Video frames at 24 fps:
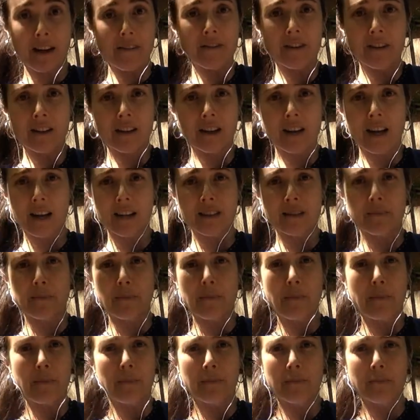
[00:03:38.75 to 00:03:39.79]
Everything has
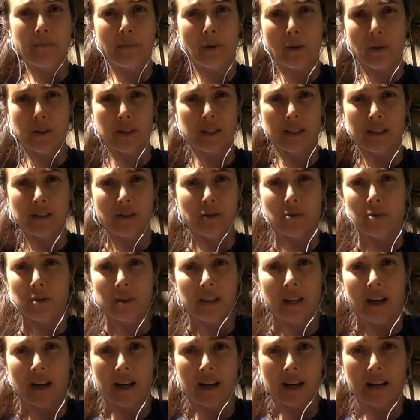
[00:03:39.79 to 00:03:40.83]
both two
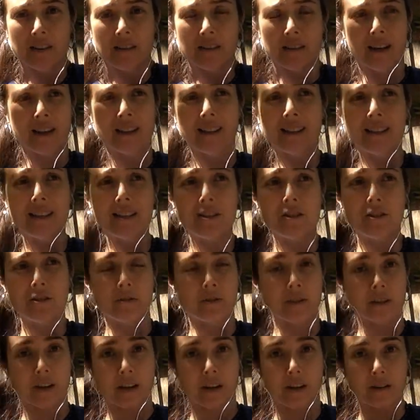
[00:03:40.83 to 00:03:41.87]
sides, at least
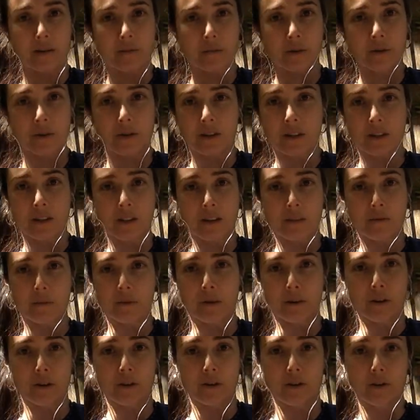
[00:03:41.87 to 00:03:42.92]
two sides. Most things have
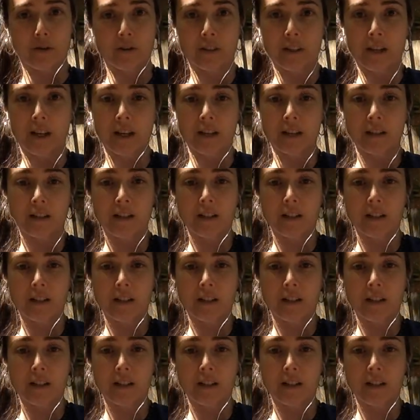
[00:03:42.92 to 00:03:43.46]
more than two sides.